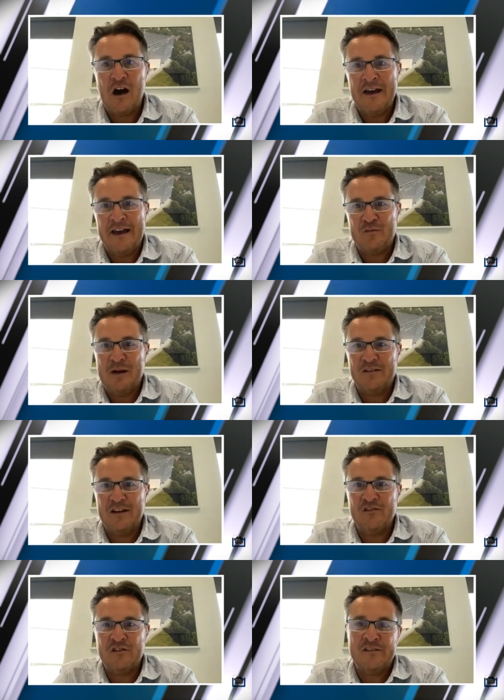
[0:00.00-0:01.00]
high
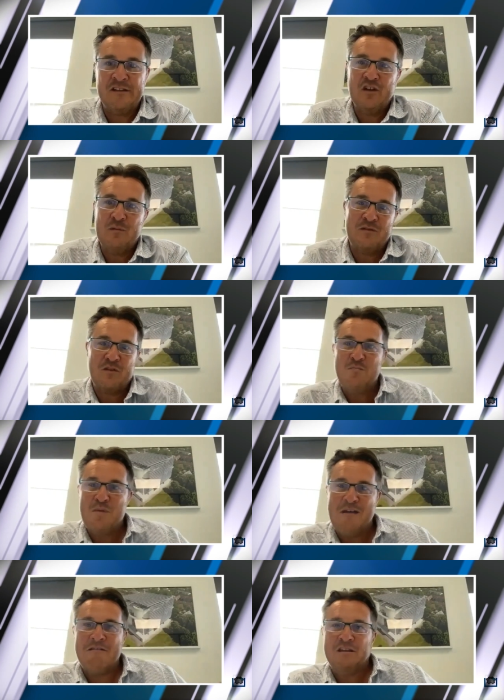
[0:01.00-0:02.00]
expectations in terms of
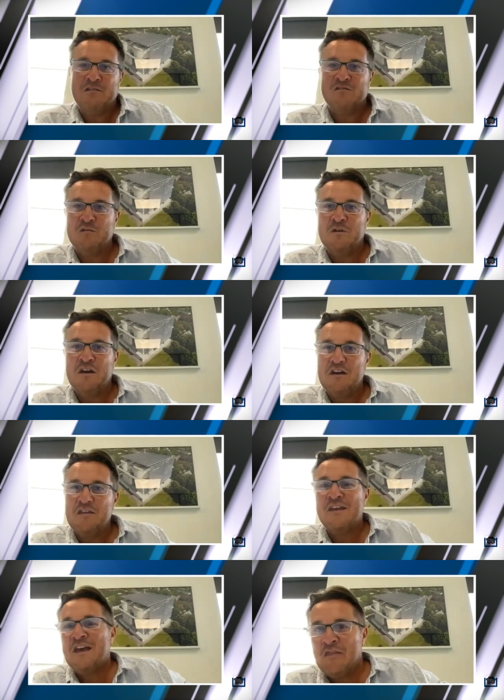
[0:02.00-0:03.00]
comparing you to
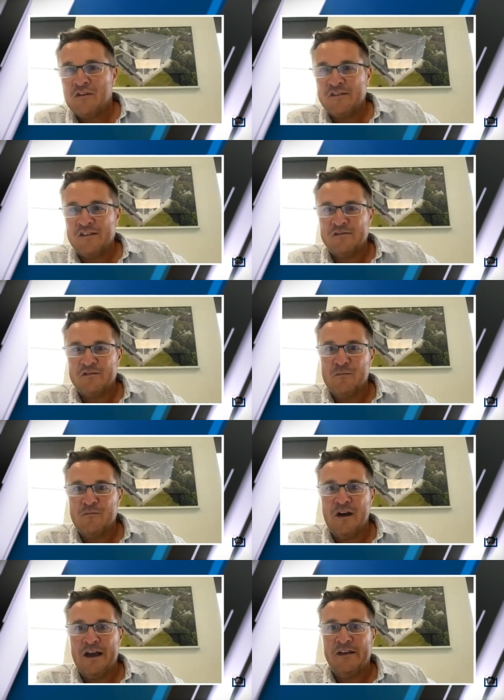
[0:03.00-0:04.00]
the other system,
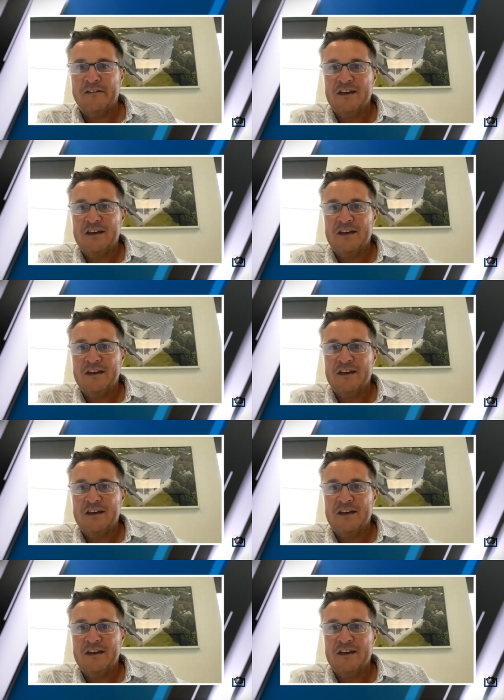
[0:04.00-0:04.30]
right?